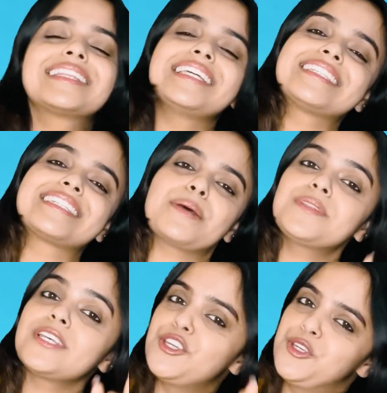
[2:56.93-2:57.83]
are the
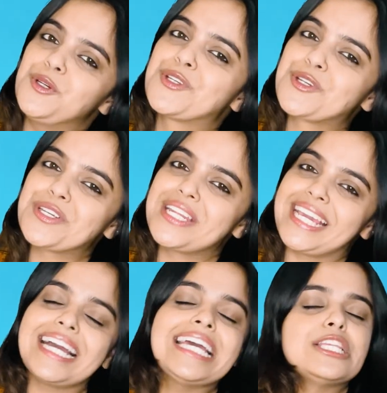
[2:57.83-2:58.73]
steps you should
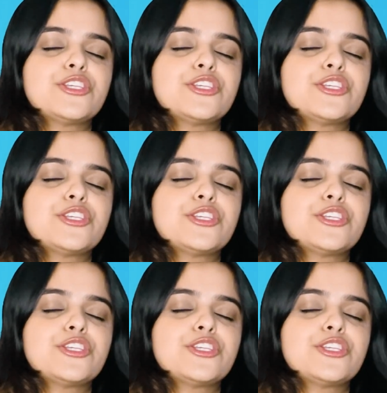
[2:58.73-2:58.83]
take.